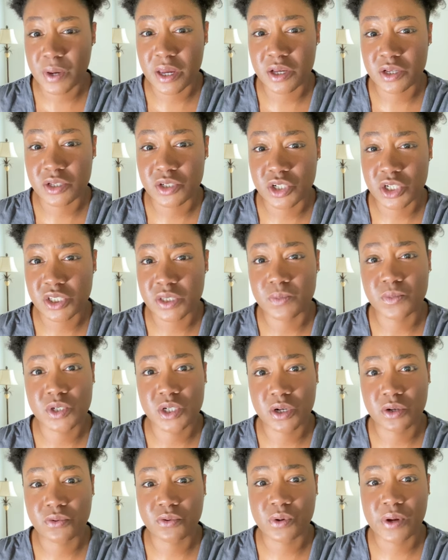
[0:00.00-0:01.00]
and just some
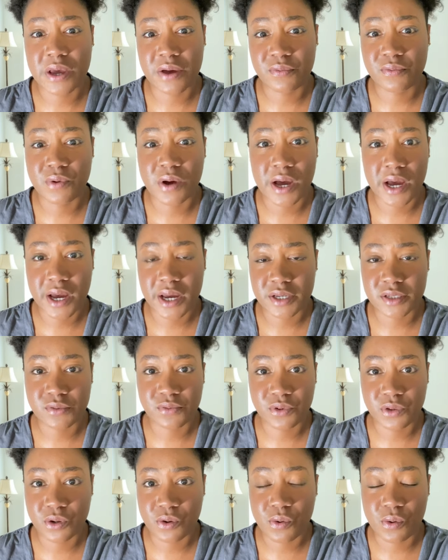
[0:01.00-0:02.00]
general FYIs for
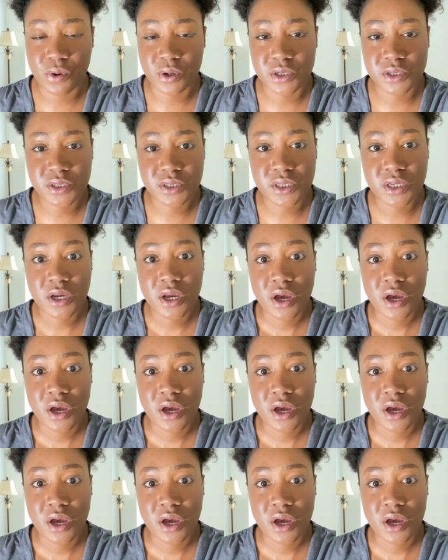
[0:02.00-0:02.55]
the course.